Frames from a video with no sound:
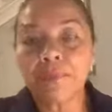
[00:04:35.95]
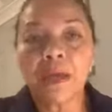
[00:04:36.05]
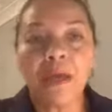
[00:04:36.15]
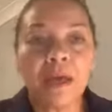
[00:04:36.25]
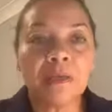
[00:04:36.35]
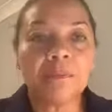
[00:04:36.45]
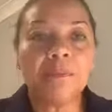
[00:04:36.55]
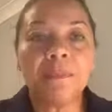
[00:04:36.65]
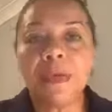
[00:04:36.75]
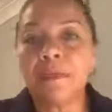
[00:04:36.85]

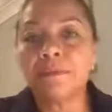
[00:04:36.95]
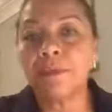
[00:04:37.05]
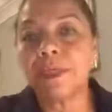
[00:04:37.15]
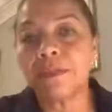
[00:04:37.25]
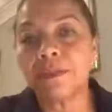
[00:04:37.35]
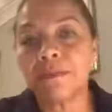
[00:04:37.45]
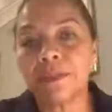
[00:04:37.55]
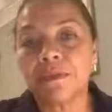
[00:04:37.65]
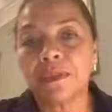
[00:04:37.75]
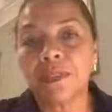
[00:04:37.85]
then we can do it
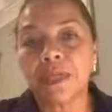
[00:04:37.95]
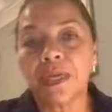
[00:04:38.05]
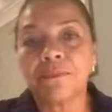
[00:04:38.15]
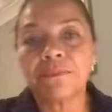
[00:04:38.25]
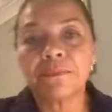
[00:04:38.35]
during the day.